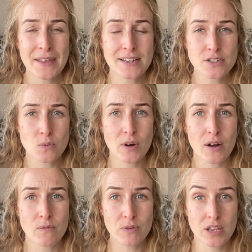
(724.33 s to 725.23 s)
And so what I
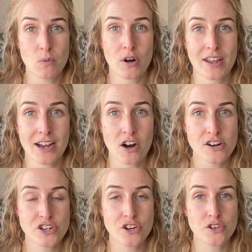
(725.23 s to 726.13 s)
really want to
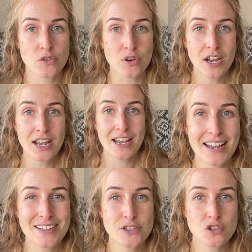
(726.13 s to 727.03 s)
encourage you to do
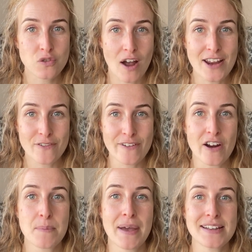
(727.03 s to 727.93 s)
is try your
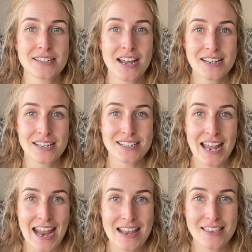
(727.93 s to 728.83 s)
very best to
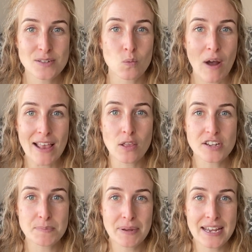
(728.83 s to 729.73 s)
take this weight
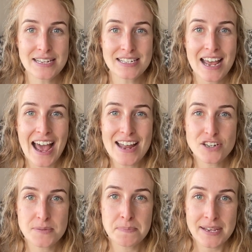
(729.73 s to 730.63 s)
loss piece and
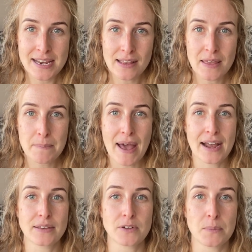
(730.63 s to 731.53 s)
just peel it
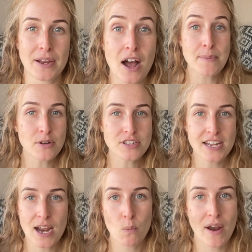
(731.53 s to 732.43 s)
back a little bit. I'm not
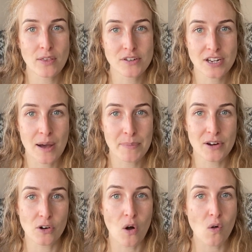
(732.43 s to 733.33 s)
saying weight loss can't be
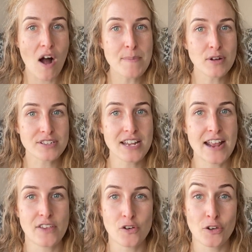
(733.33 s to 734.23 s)
your goal. I'm not
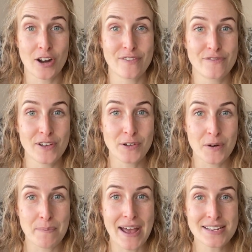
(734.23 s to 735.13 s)
saying that you're not going to feel
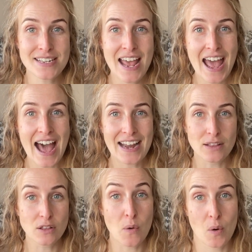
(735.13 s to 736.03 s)
your best at a
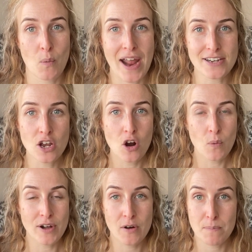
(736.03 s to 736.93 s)
lower weight,
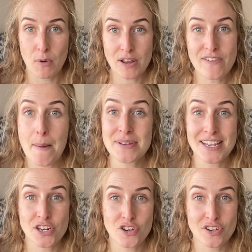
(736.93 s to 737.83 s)
when your body fat
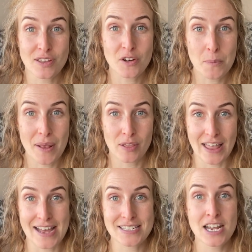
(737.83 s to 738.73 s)
percentage is a little bit
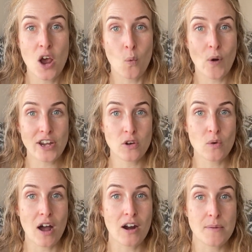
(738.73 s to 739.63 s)
less, when
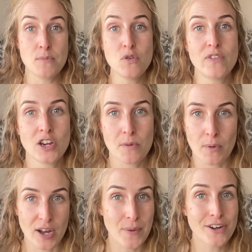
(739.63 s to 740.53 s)
you are moving your
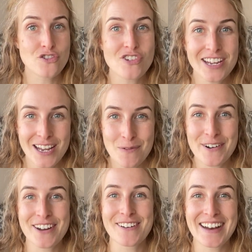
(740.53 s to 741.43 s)
body, when you're drinking
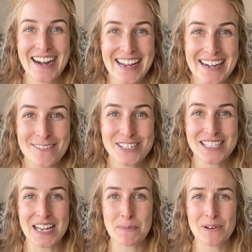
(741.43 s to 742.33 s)
water, you're getting enough
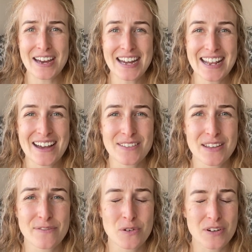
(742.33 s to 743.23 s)
sleep, you're eating
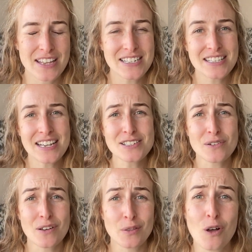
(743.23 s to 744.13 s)
healthy food. These things
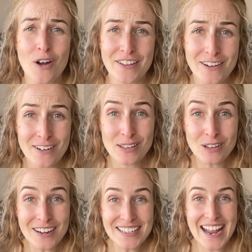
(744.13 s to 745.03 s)
are a lot. They're a
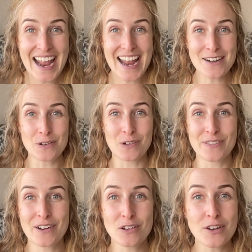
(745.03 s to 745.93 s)
lot to handle.
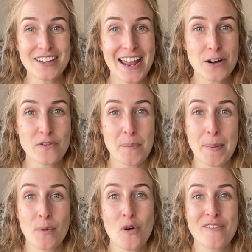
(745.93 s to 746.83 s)
They're a lot to handle for
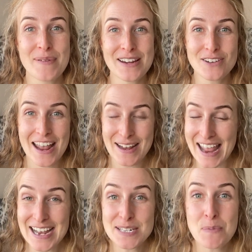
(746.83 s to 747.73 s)
people who have been
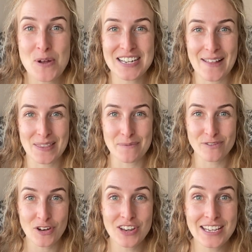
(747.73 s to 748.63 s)
experts at them
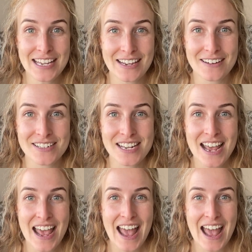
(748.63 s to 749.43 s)
for years.